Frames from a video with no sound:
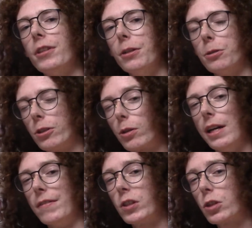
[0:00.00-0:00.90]
those
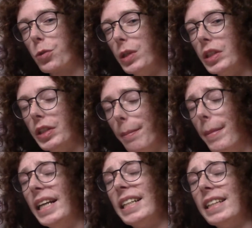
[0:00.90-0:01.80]
drivers will
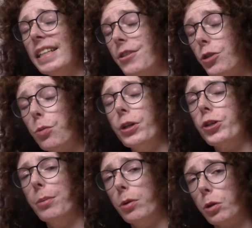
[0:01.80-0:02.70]
make the
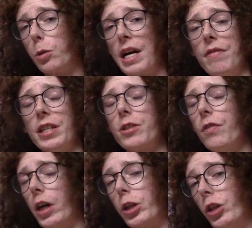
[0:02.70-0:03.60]
switchable graphics
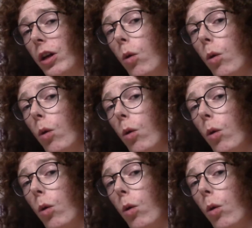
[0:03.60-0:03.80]
function